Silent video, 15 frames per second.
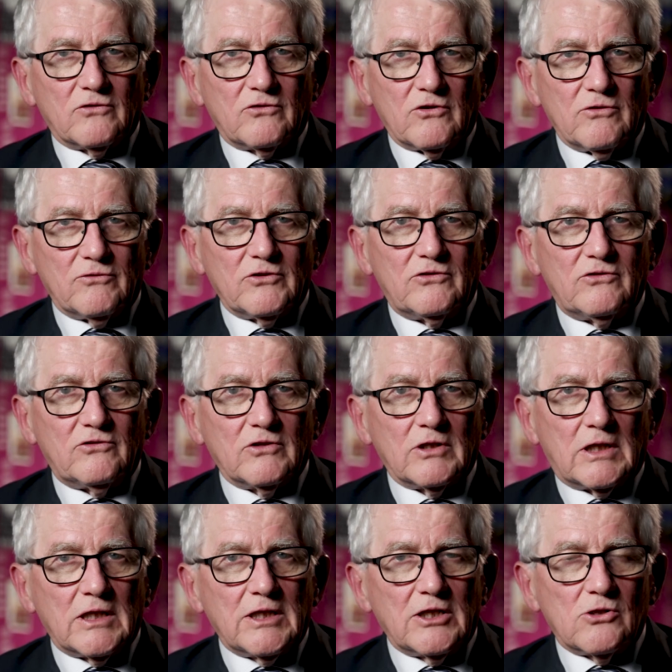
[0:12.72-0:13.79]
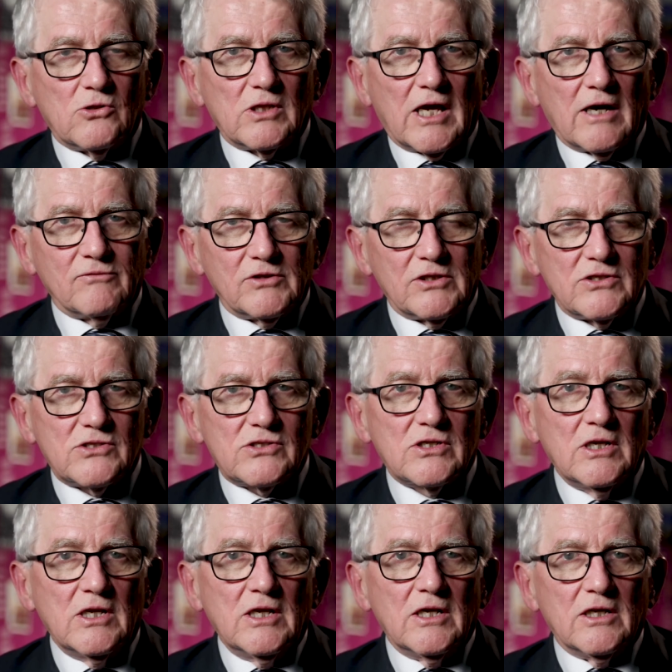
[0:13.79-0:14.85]
Services and Clinical Governance
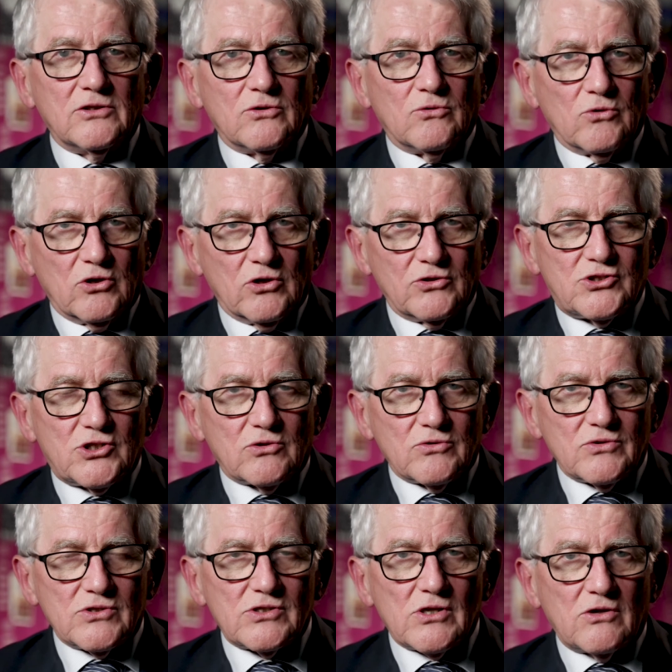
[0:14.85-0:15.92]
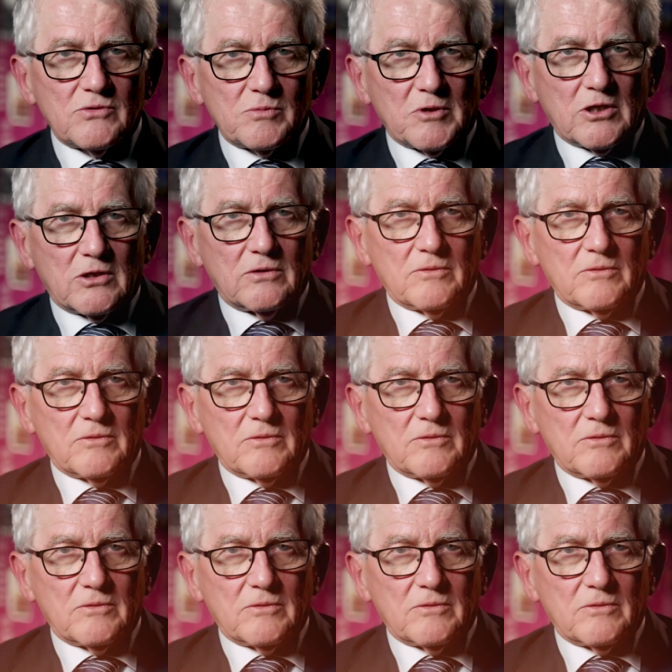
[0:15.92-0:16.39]
at the Royal Children's Hospital.